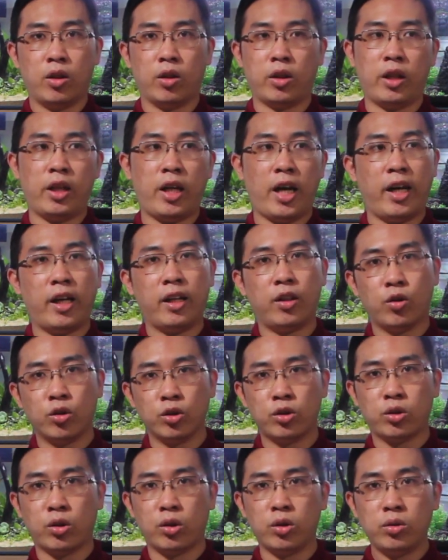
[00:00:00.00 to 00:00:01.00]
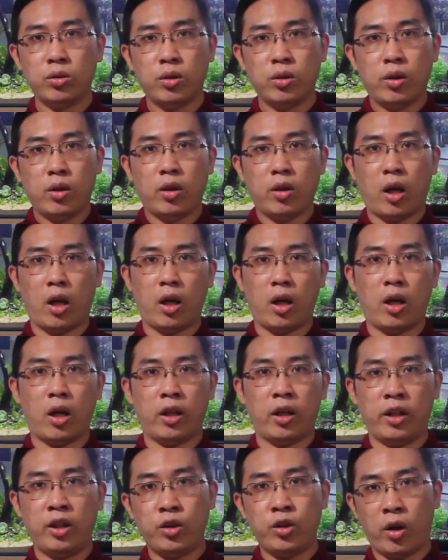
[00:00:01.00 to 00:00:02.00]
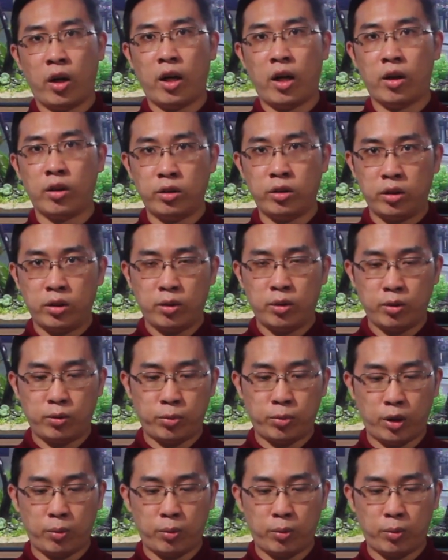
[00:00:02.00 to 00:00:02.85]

Okay, and also in your house,